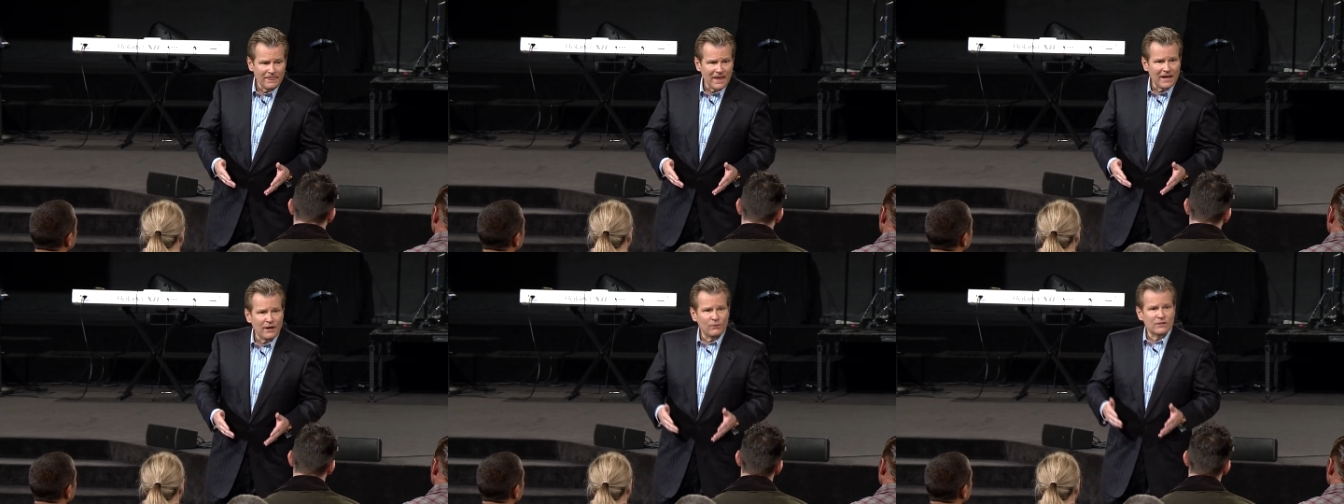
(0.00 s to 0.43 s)

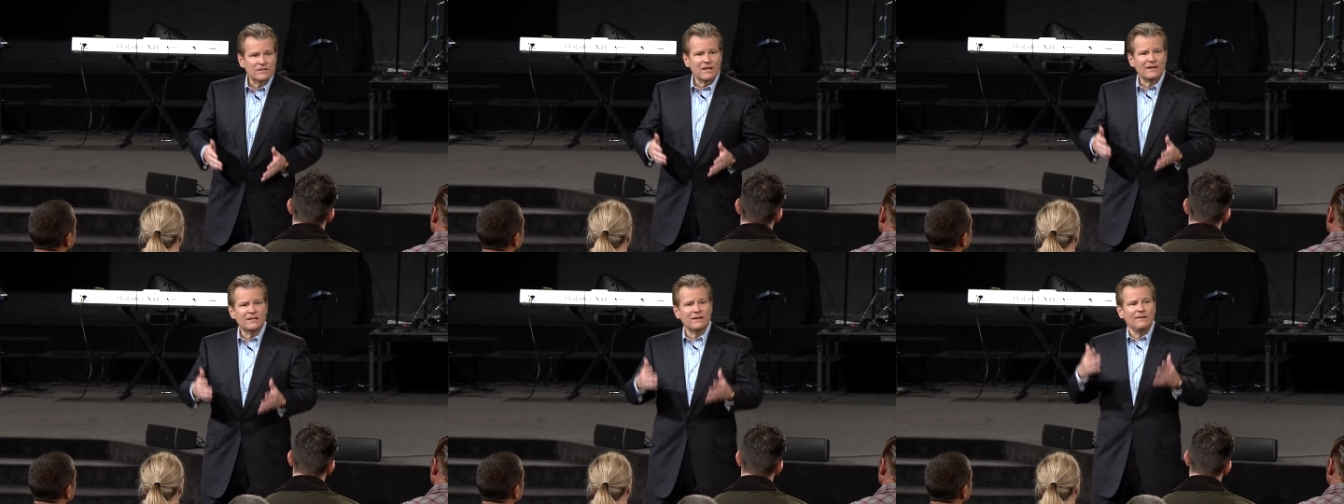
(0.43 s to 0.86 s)
And it was
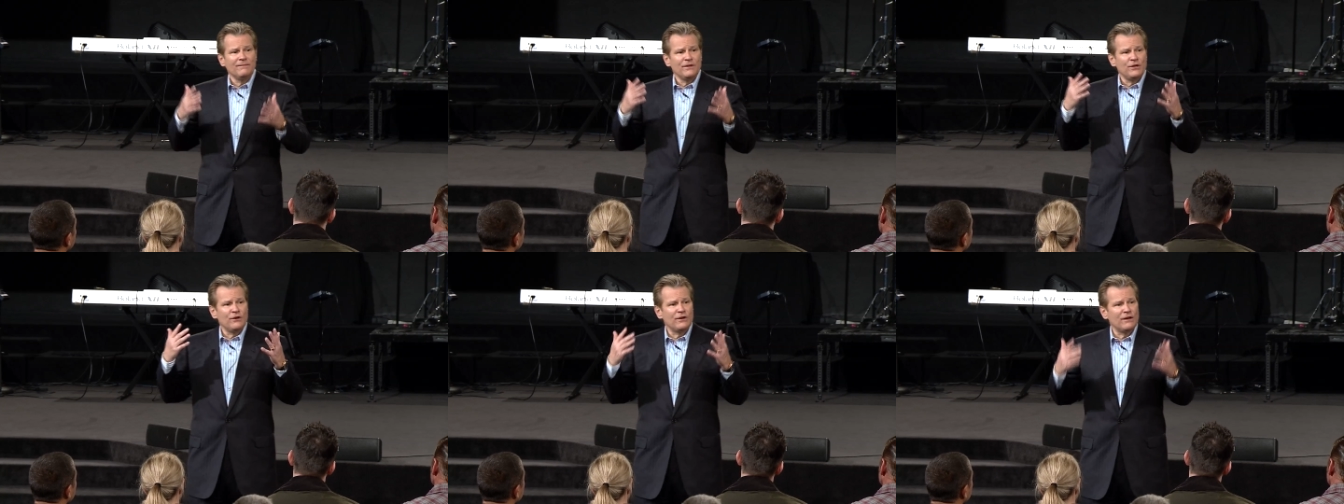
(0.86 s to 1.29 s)
like,
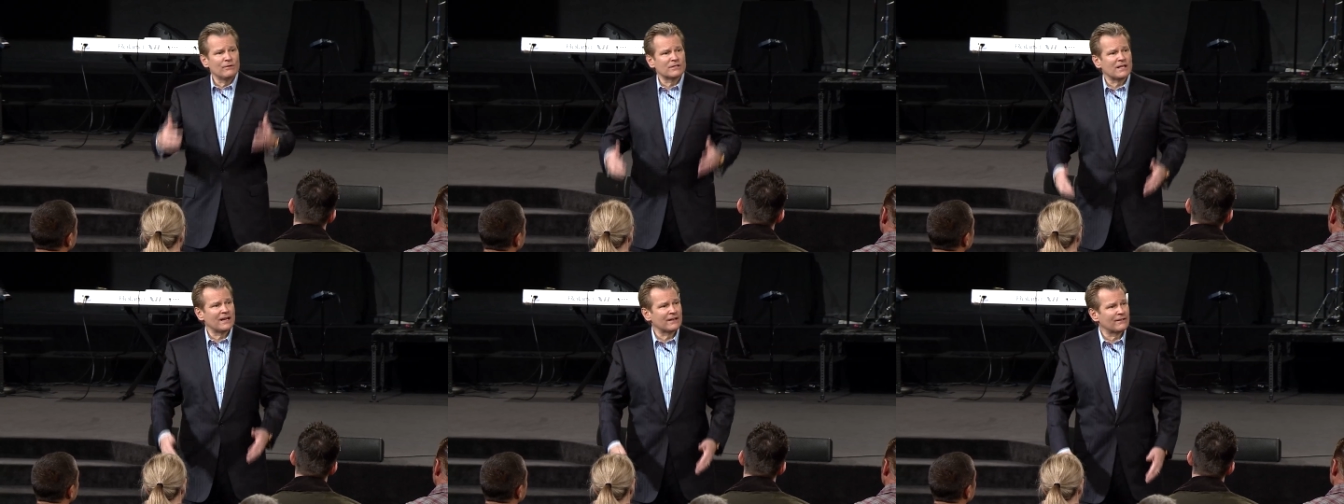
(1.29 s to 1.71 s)
it
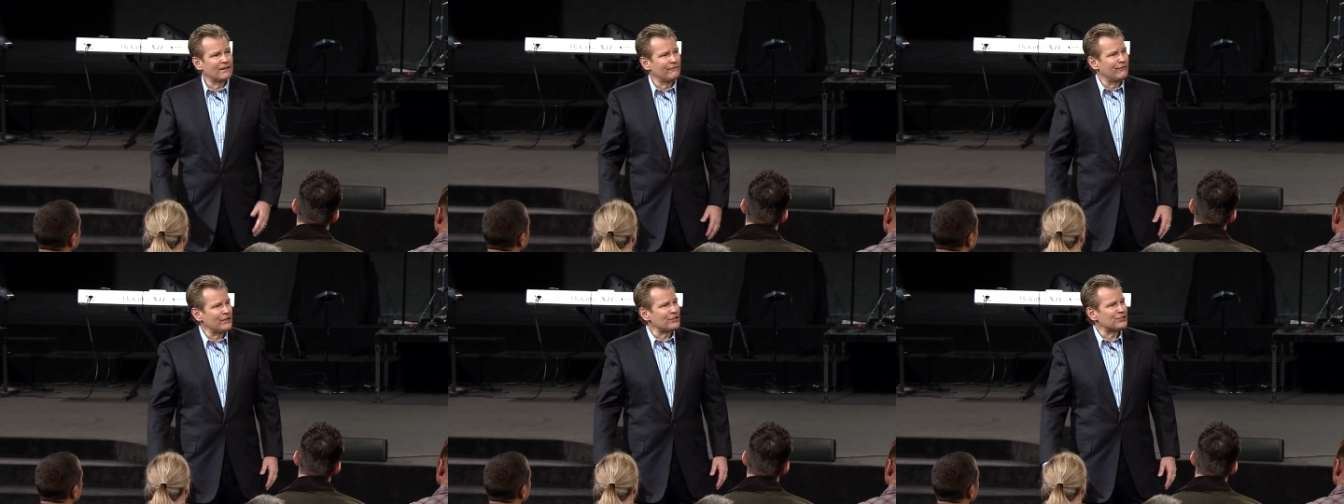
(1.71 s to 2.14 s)
was like
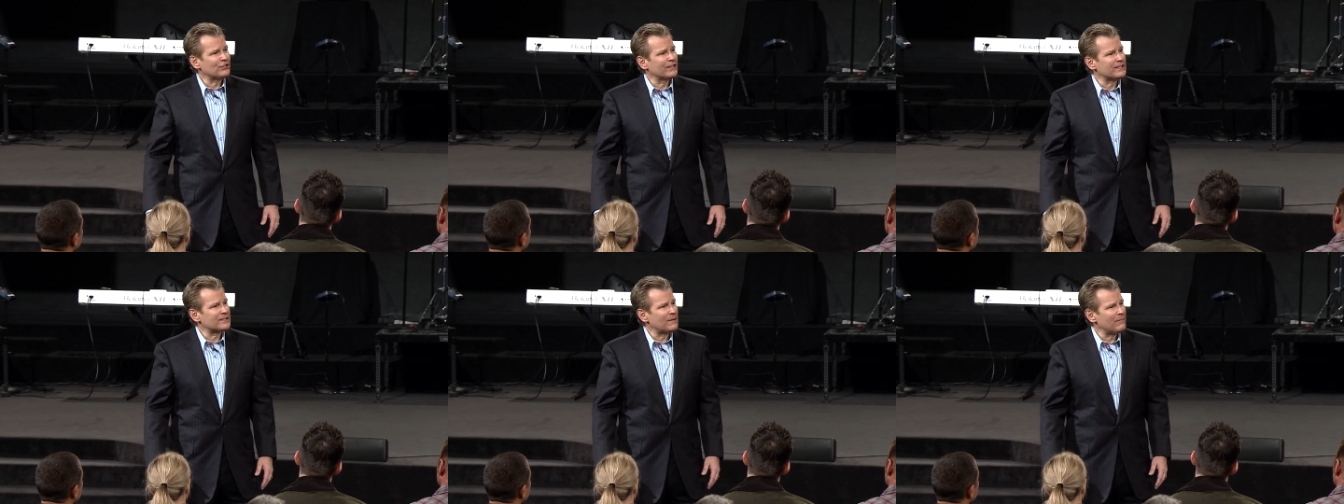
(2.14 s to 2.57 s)

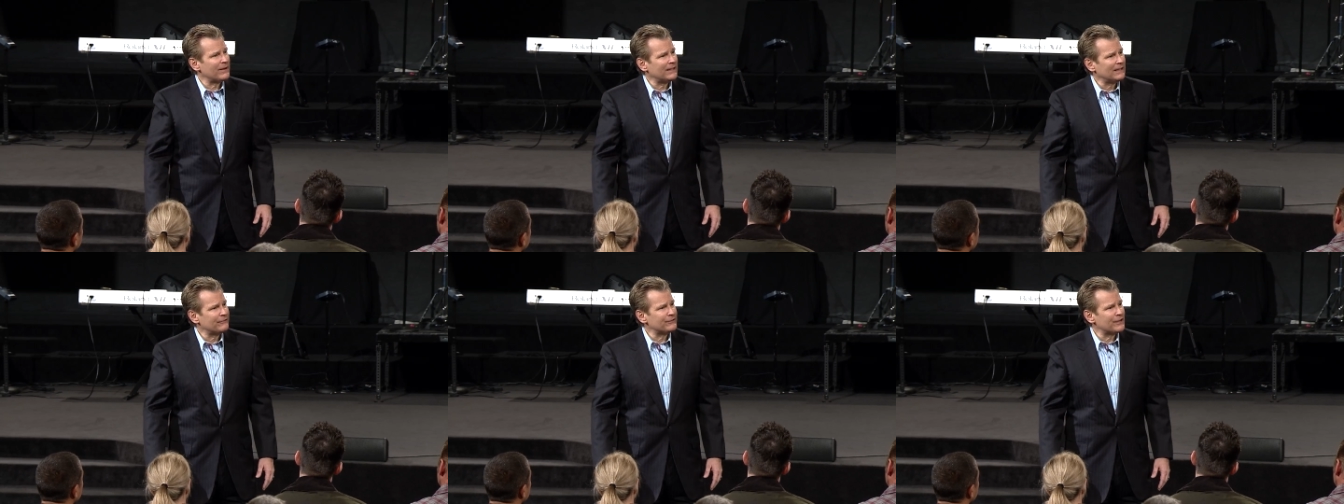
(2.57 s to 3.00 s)
visually somebody
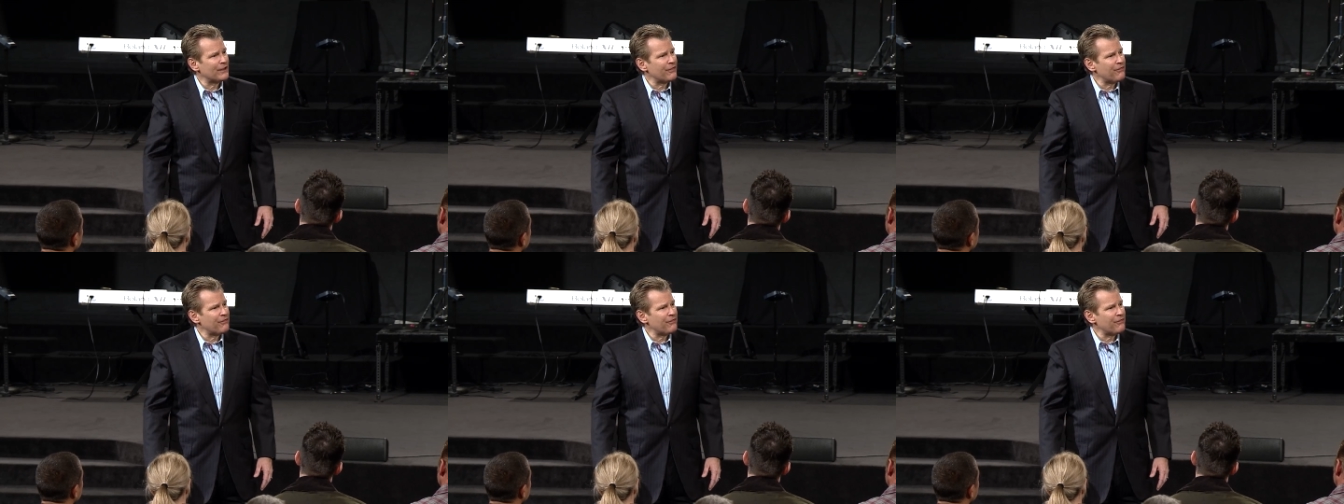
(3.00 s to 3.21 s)
lifted a